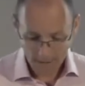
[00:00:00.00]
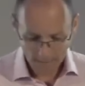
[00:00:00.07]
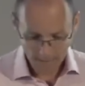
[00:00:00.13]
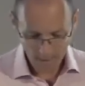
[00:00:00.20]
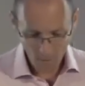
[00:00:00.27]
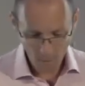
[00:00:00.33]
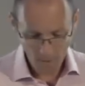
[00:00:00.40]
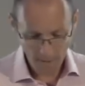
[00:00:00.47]

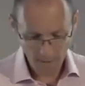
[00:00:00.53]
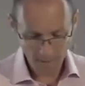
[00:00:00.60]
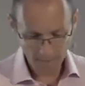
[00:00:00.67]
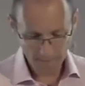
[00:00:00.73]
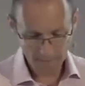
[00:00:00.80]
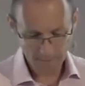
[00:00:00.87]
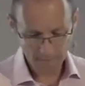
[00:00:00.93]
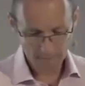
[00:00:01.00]
their wealth,
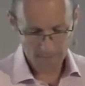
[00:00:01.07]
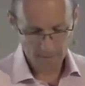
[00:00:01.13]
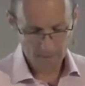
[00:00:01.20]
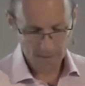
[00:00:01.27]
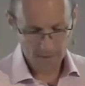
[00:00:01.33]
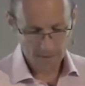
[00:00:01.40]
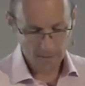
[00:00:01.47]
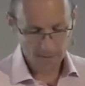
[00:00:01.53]

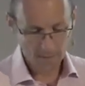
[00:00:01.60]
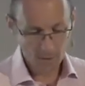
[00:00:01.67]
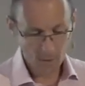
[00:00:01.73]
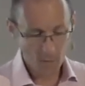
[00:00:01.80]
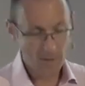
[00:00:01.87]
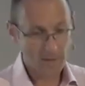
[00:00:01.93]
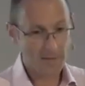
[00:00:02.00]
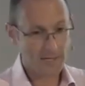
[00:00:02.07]
giving
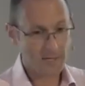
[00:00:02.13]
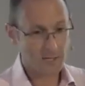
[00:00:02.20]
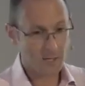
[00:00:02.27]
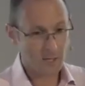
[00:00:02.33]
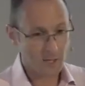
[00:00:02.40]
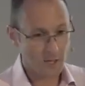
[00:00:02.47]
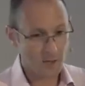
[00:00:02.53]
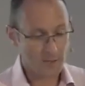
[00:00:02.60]
away their
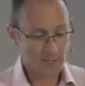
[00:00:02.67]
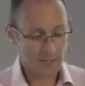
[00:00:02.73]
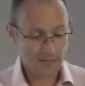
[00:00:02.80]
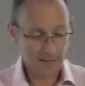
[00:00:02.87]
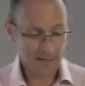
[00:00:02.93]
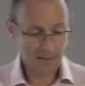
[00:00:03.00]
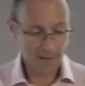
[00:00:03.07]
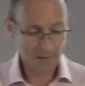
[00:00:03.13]
security,
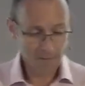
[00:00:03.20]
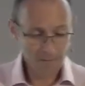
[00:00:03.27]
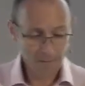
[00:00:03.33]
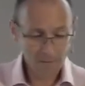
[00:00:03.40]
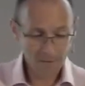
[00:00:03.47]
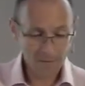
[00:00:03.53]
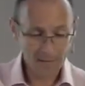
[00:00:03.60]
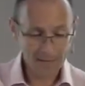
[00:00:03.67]
their
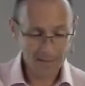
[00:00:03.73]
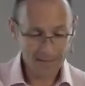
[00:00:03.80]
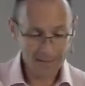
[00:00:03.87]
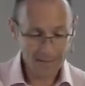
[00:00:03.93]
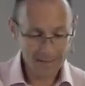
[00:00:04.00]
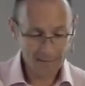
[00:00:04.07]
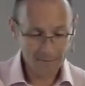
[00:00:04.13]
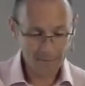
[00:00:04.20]
comfort, their
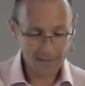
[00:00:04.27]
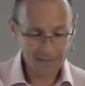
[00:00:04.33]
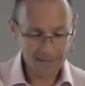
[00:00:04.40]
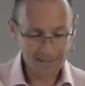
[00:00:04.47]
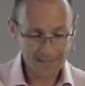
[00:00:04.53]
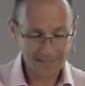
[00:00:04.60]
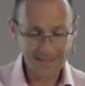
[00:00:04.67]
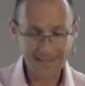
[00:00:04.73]
life, their
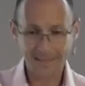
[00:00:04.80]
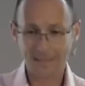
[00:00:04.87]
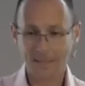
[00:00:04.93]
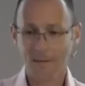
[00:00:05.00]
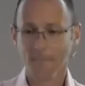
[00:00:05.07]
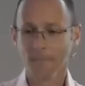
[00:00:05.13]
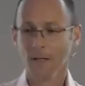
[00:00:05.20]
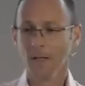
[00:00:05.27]
status,
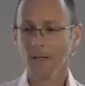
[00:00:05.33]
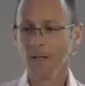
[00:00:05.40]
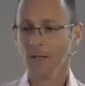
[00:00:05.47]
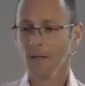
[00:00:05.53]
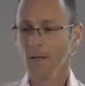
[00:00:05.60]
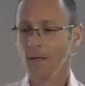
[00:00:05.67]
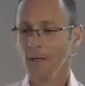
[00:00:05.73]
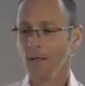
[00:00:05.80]

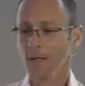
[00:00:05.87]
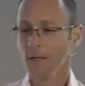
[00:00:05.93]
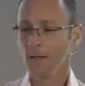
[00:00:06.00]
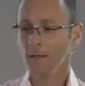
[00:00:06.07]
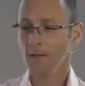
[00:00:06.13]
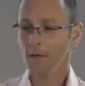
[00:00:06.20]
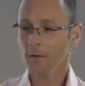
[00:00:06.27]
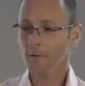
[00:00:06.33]

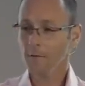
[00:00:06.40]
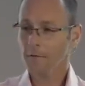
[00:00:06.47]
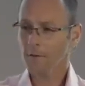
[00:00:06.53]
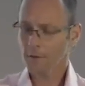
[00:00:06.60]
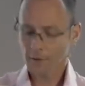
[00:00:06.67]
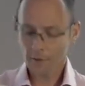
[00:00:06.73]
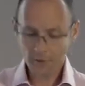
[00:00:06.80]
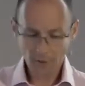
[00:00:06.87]
you don't
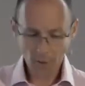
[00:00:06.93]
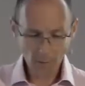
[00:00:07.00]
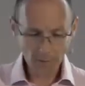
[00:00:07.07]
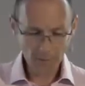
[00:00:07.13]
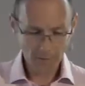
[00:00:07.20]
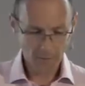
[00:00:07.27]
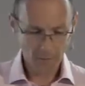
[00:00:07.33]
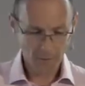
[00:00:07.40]
feel sorry
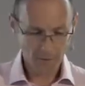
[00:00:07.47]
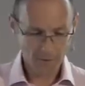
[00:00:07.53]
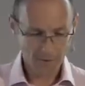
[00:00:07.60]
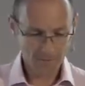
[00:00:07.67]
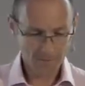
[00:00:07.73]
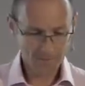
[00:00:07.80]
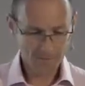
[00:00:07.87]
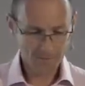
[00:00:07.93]
for
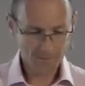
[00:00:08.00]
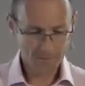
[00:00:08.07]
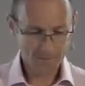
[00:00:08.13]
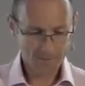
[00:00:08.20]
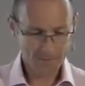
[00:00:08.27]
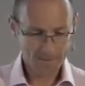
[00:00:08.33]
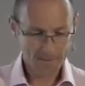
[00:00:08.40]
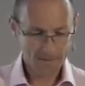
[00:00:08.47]
them.
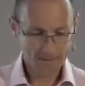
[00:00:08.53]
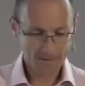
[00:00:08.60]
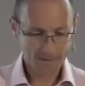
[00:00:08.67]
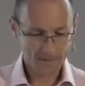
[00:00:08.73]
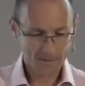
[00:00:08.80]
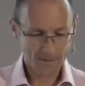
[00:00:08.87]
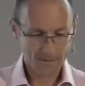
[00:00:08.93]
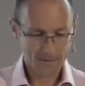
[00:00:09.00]

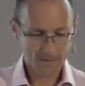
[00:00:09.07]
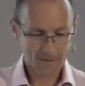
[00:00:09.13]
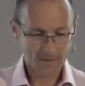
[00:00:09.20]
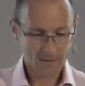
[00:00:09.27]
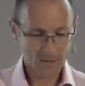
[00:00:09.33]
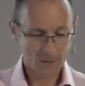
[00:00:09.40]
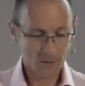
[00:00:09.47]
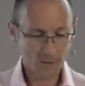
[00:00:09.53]

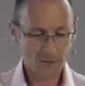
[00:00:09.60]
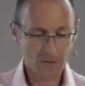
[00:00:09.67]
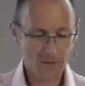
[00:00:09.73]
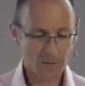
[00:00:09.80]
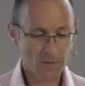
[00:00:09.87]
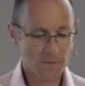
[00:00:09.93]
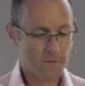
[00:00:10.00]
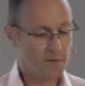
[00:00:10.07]
You look at them
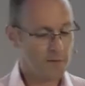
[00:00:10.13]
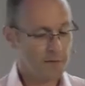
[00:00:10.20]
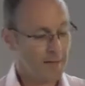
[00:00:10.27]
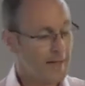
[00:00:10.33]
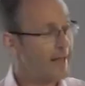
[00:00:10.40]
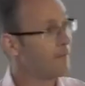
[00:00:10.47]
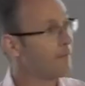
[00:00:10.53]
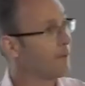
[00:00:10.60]
and feel
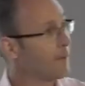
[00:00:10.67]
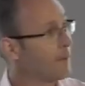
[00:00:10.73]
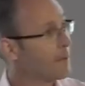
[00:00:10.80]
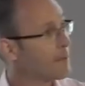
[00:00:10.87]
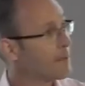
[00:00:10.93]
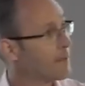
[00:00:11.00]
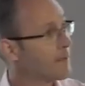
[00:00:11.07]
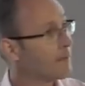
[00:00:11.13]

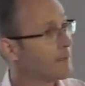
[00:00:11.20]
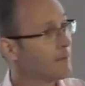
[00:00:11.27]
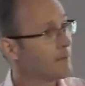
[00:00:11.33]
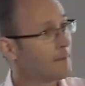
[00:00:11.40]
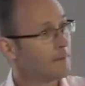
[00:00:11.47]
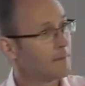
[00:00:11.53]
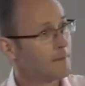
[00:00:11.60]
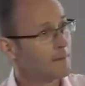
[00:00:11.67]
envious.
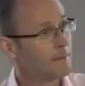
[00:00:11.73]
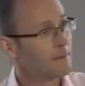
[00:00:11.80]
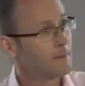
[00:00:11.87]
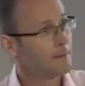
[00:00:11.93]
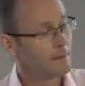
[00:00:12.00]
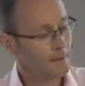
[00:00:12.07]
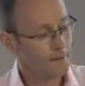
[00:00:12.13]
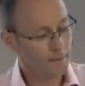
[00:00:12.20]

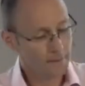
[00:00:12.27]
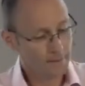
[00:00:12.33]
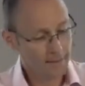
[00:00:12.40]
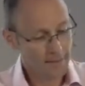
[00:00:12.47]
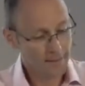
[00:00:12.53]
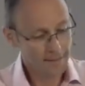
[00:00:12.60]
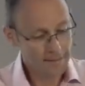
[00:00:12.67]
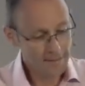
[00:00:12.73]
They
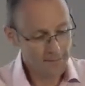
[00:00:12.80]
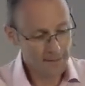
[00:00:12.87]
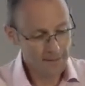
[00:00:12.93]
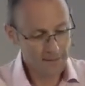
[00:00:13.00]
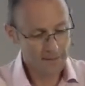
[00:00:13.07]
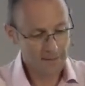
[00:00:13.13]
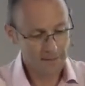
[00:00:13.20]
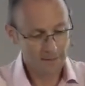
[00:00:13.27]
are
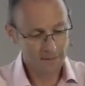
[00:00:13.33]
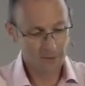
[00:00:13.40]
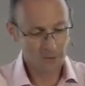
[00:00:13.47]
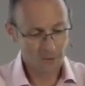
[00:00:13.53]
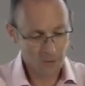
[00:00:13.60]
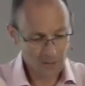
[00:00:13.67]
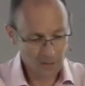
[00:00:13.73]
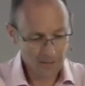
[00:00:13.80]
living the
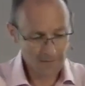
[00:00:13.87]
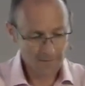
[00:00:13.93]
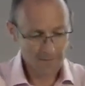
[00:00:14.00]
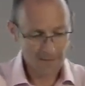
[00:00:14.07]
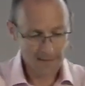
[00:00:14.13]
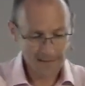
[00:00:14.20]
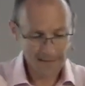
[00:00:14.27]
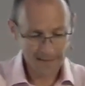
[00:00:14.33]
good life.
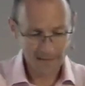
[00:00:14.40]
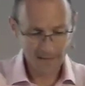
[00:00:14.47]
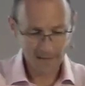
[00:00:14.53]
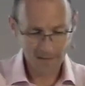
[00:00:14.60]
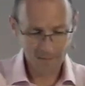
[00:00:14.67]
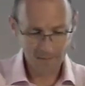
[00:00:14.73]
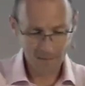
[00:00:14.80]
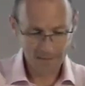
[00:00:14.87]
They
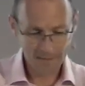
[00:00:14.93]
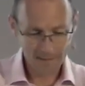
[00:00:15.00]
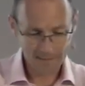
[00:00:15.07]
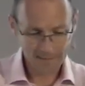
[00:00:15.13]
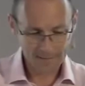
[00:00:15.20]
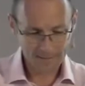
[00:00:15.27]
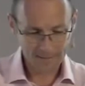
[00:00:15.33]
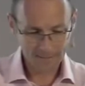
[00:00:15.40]
are
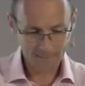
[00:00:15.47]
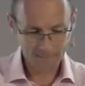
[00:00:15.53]
blessed.